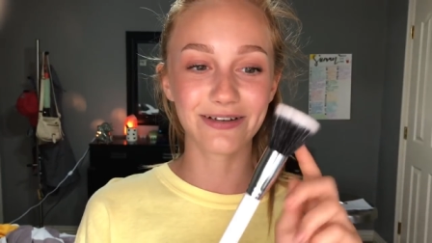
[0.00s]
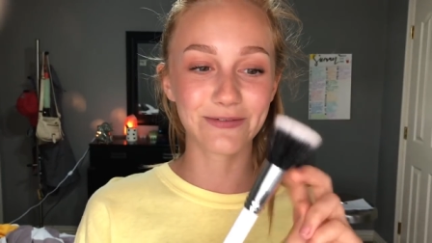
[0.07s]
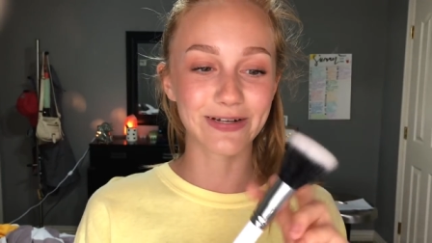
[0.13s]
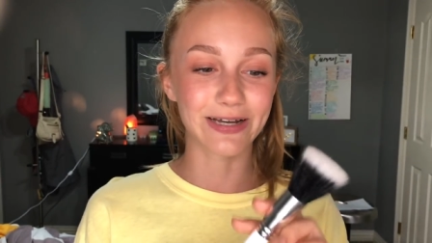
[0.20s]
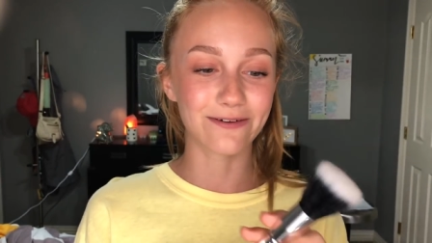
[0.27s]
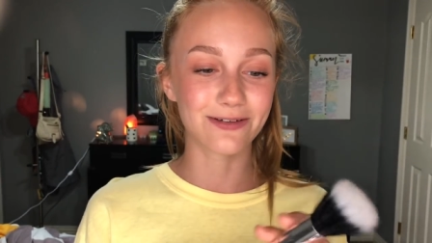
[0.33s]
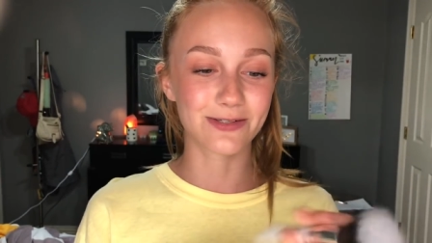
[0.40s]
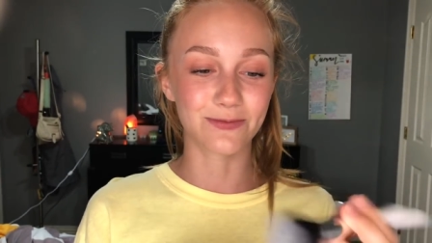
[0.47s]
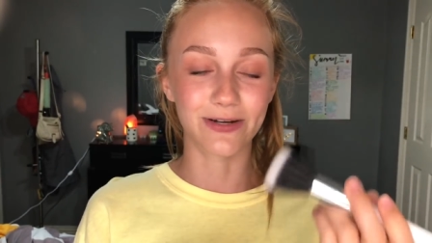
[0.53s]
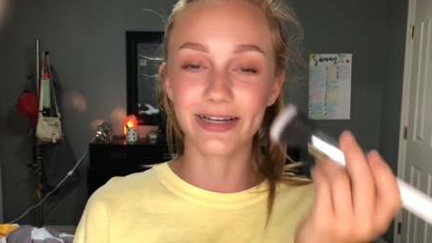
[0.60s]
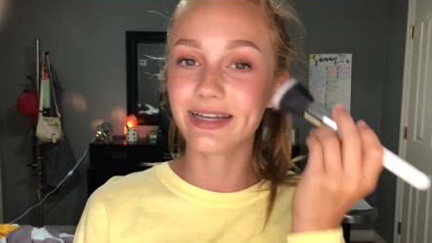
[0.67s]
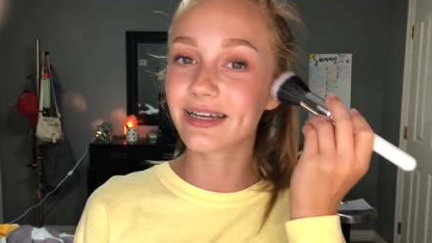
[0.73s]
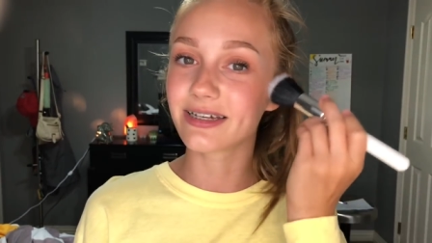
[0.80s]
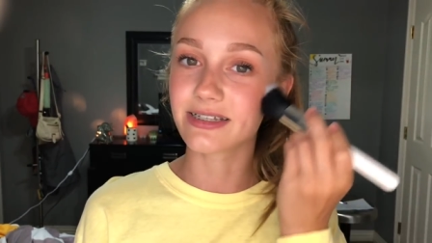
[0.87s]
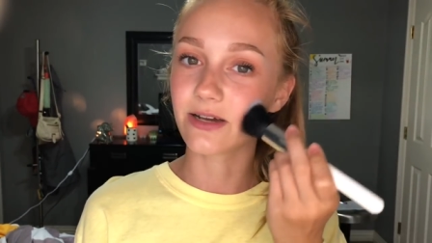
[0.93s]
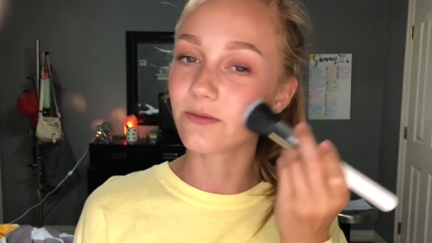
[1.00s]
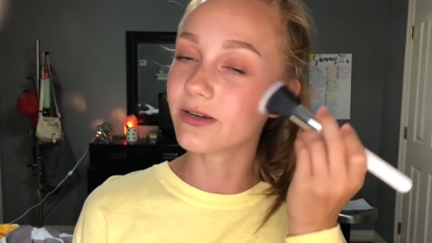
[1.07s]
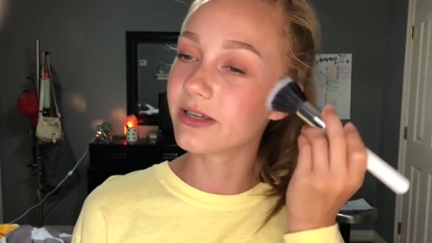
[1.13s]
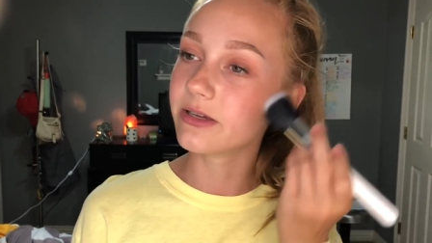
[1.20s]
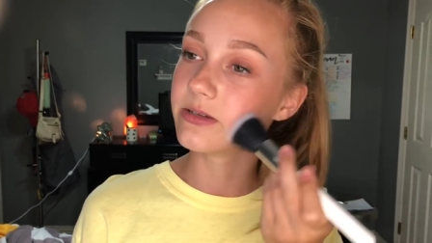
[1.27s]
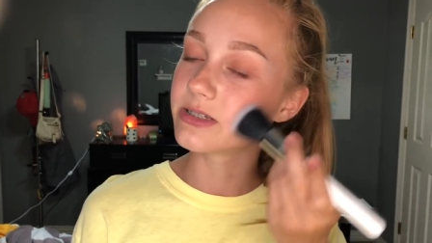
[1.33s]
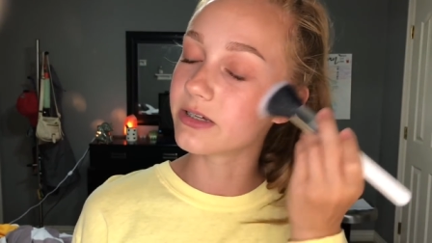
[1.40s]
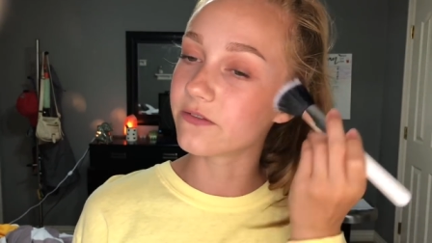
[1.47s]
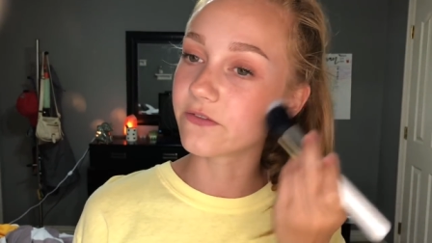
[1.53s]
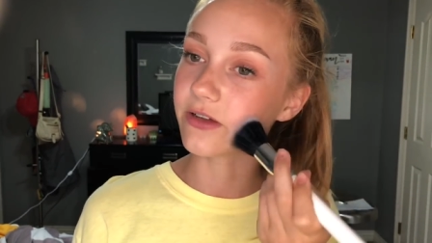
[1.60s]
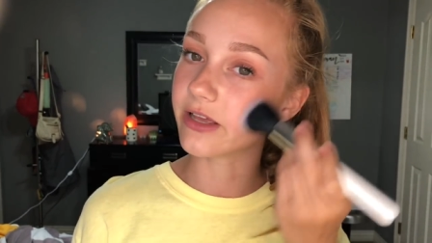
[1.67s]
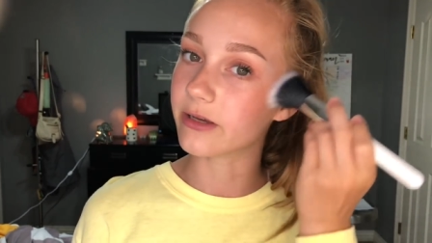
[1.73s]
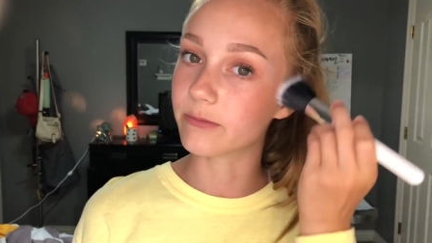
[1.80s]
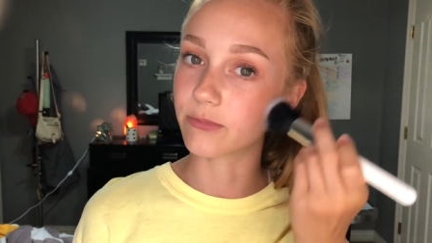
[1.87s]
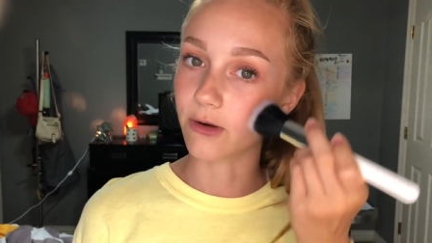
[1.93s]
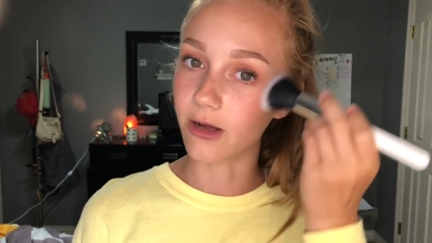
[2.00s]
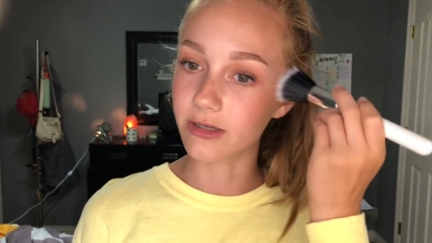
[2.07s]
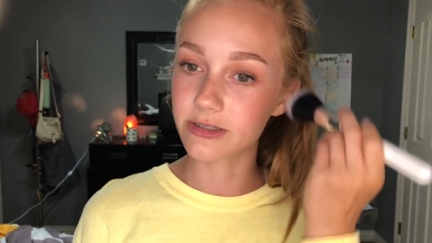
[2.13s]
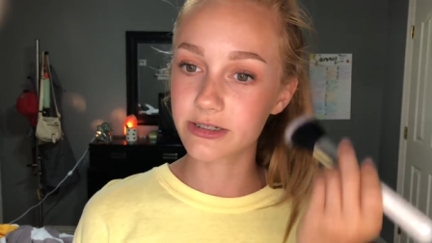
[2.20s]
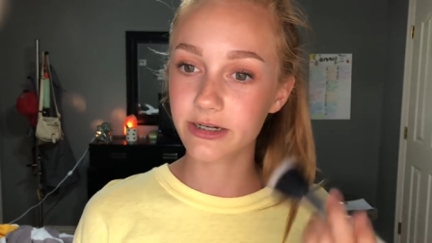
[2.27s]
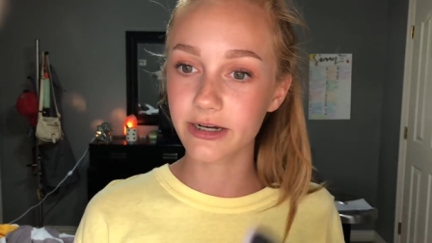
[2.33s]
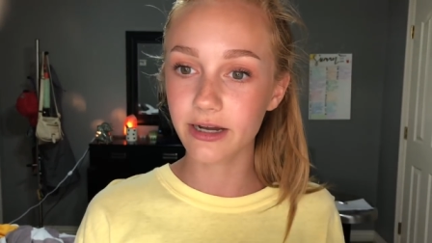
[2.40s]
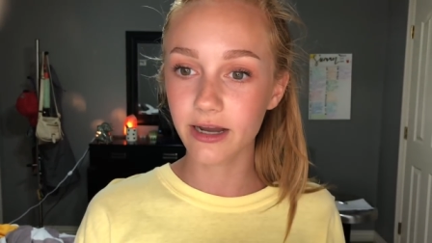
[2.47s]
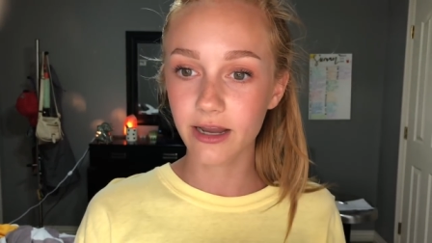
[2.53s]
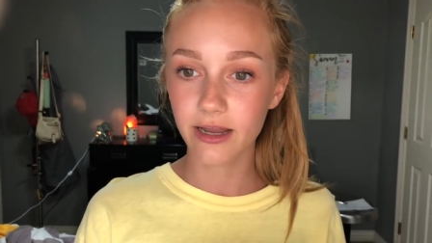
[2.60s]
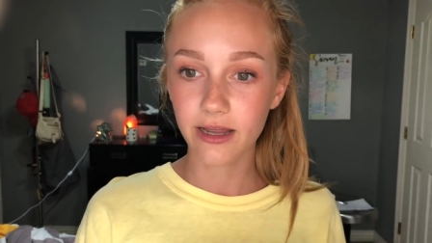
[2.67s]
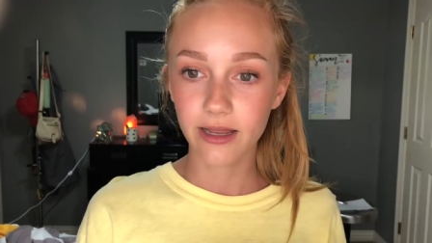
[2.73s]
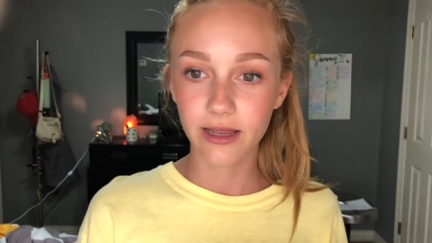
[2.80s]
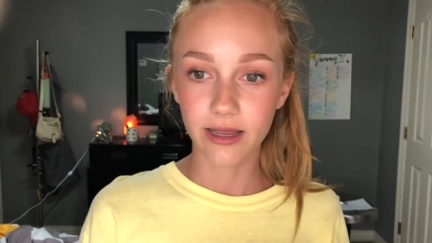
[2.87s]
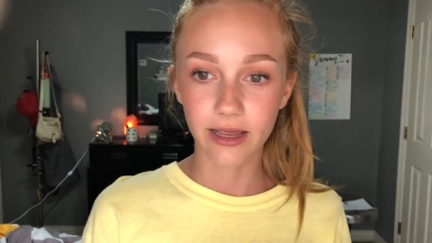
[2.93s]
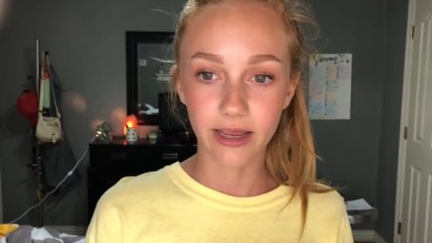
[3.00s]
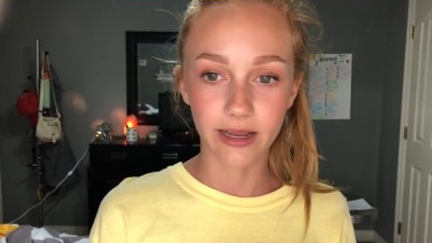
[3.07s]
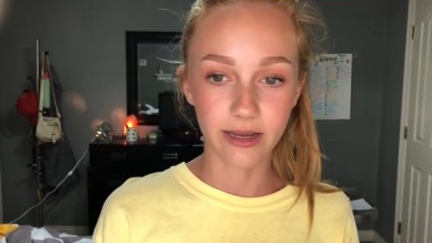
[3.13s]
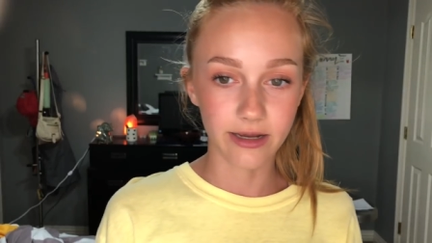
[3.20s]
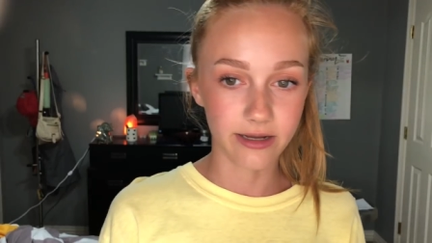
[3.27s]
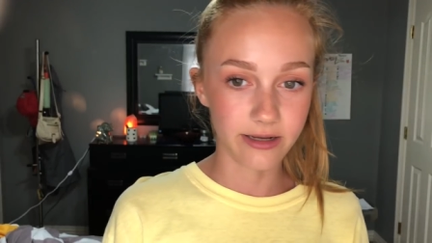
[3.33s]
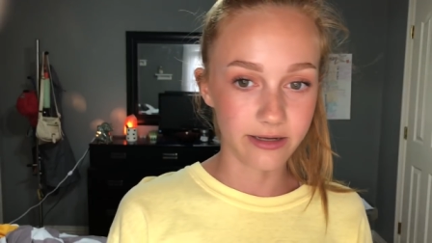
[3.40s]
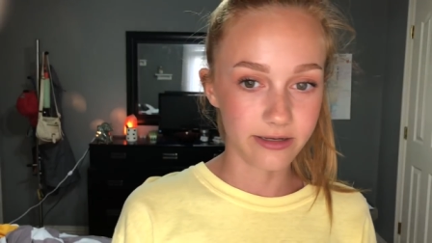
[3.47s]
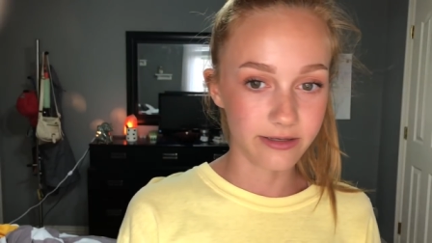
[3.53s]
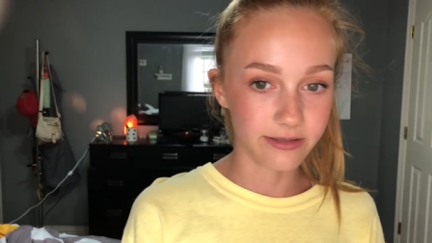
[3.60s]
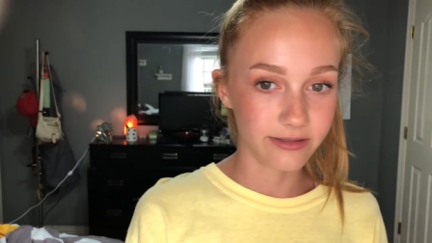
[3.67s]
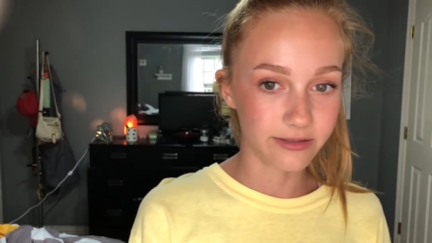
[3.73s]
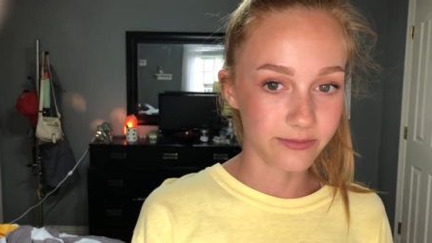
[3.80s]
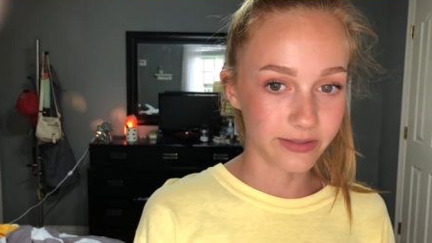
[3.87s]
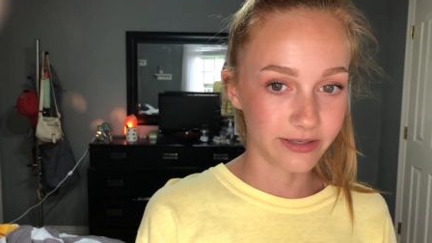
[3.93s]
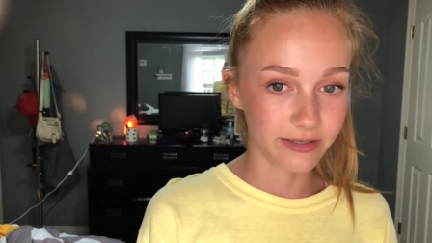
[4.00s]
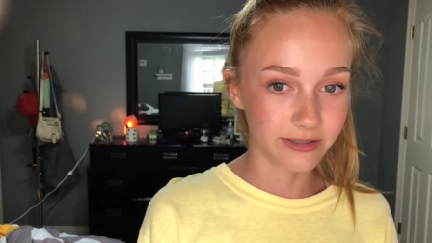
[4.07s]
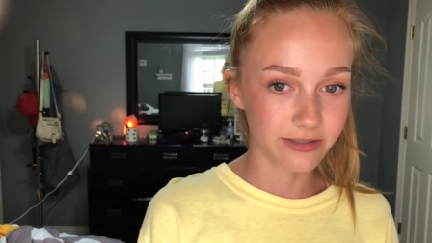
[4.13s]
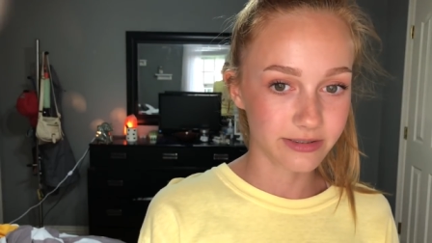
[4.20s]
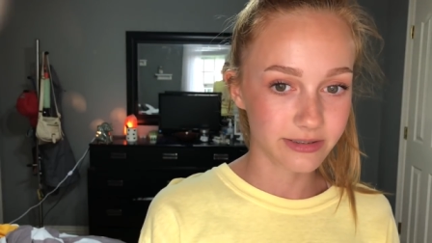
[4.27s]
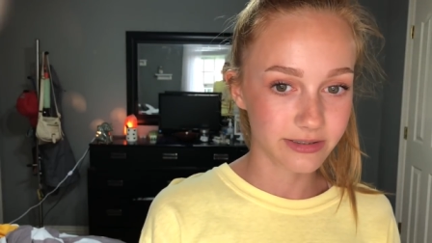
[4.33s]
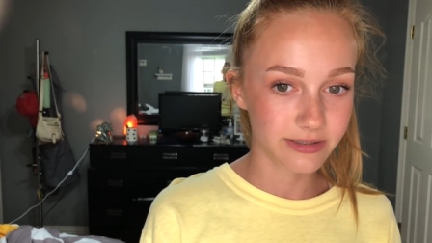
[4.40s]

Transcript: what I was wanting because I want to use it for like bronzer. And oh my gosh,